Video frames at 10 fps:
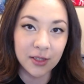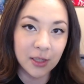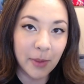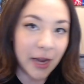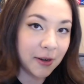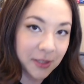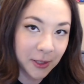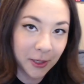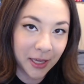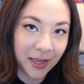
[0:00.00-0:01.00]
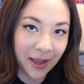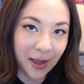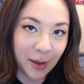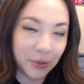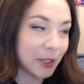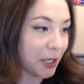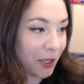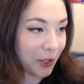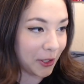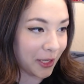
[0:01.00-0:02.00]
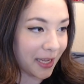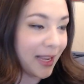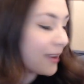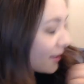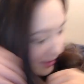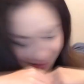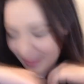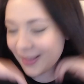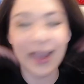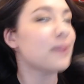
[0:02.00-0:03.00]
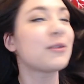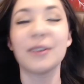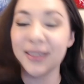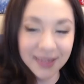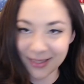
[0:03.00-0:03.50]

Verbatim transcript: So my hair is looking uh, particularly glamorous